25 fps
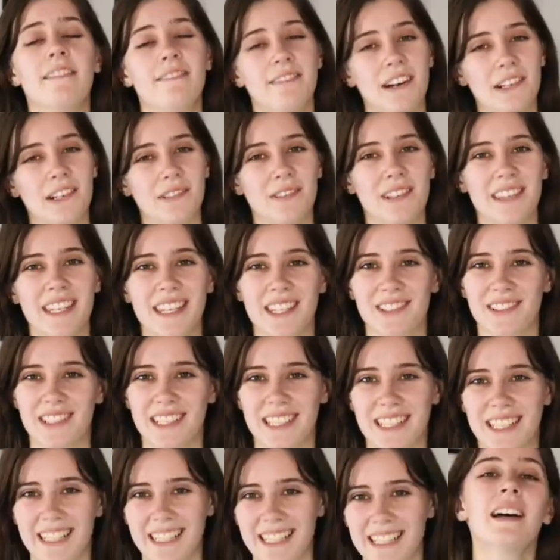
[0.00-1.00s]
Have fun with this,
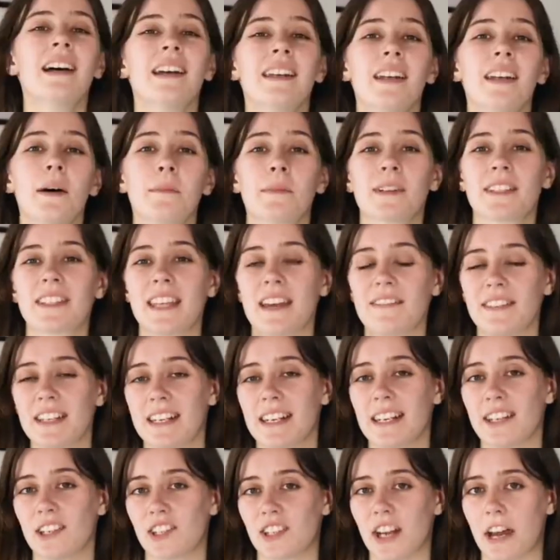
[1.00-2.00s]
ones. Number
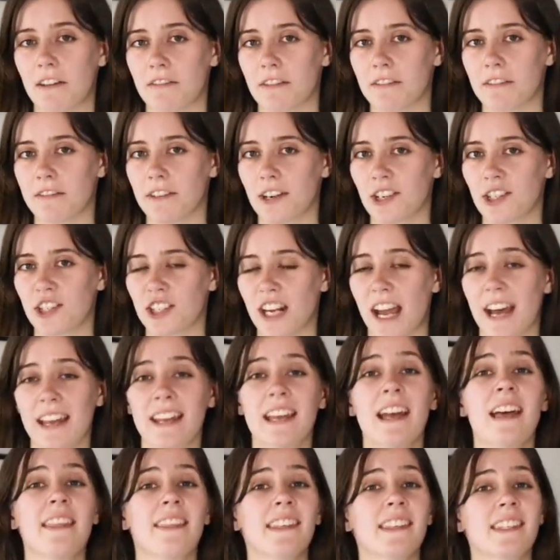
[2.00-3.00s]
7 is shot reverse
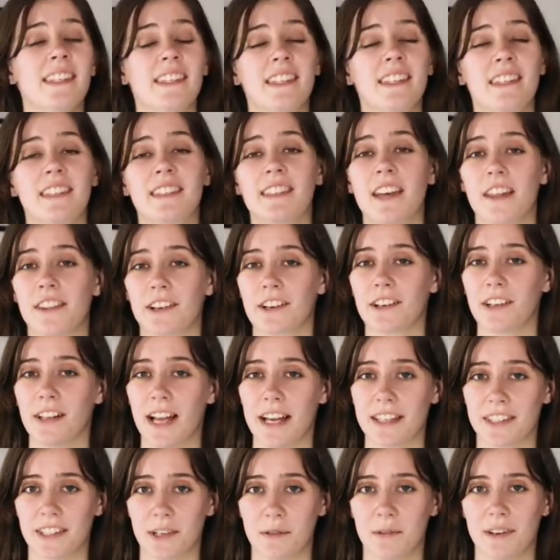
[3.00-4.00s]
shot. This is another
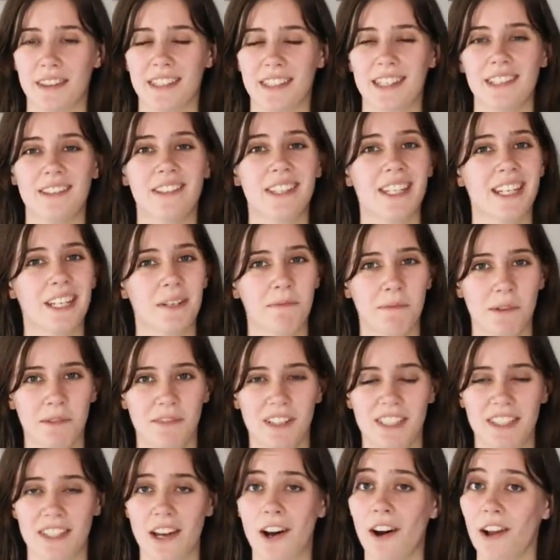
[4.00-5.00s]
classic one that you see in
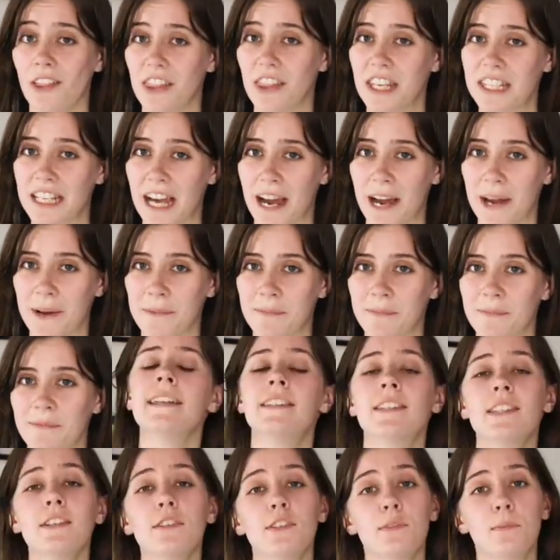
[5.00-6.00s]
movies all the time.
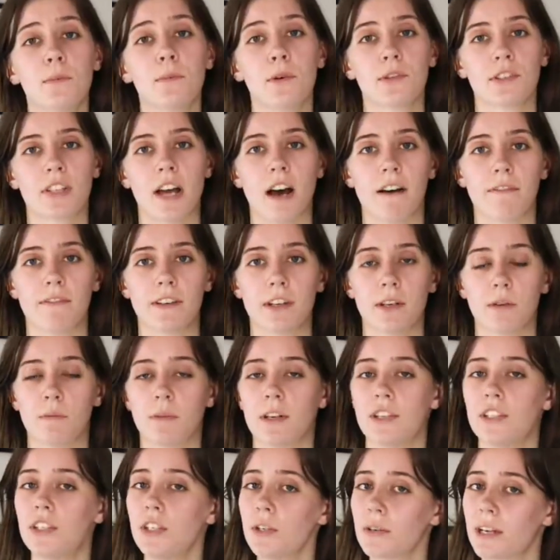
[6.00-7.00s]
It's used most often
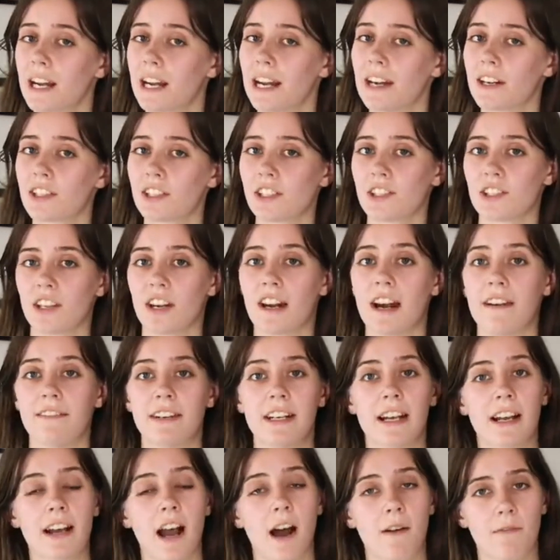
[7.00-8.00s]
when two characters are
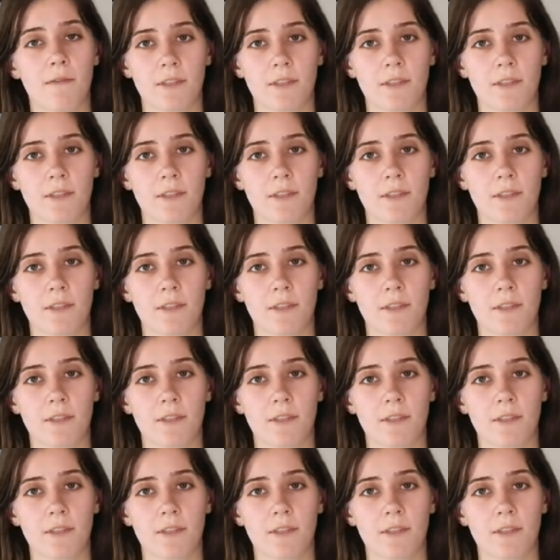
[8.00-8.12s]
having this